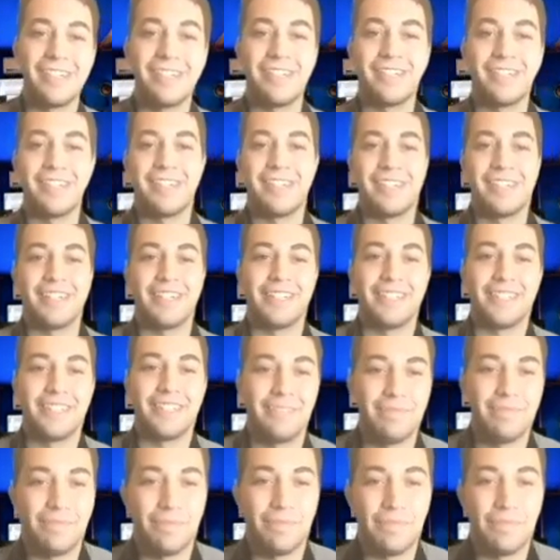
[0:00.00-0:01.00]

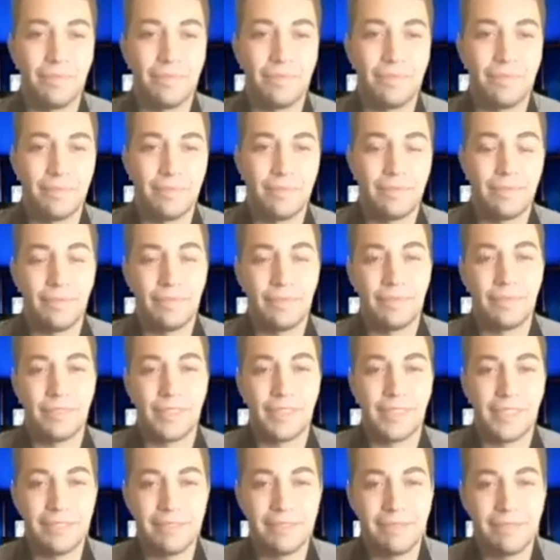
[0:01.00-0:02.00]

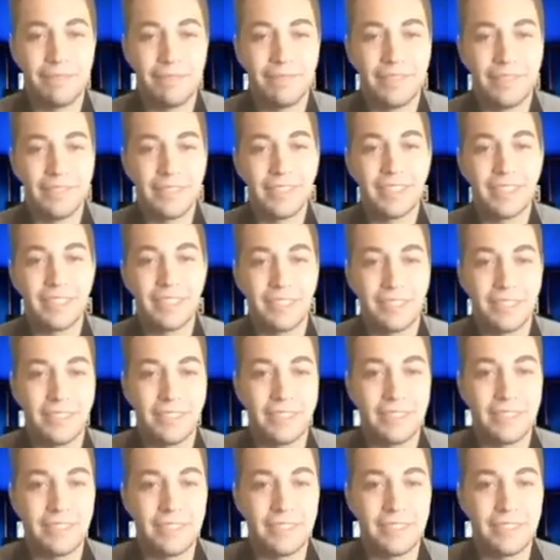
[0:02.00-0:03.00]

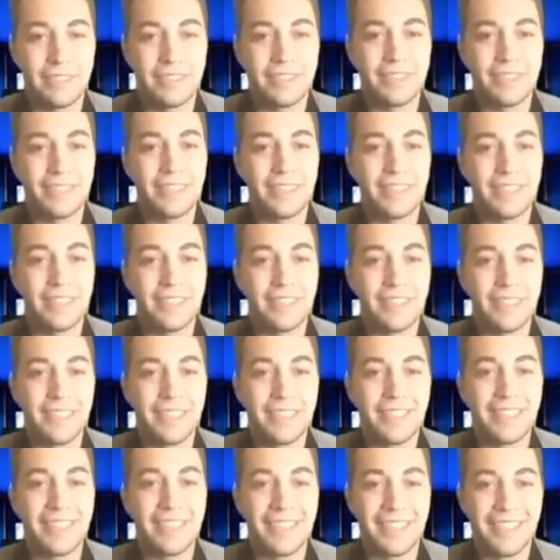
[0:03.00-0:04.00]

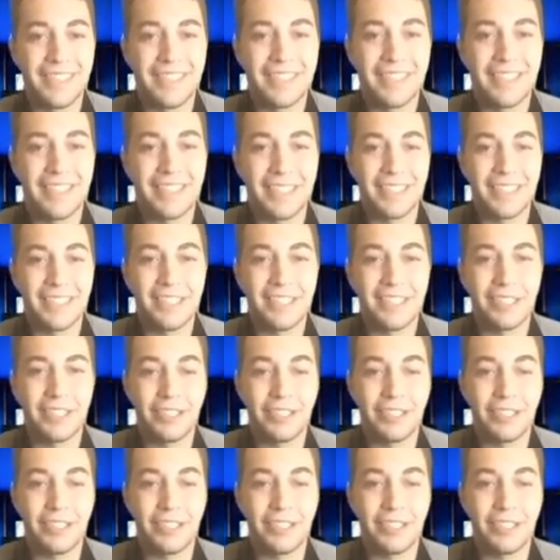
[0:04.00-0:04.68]
[no speech]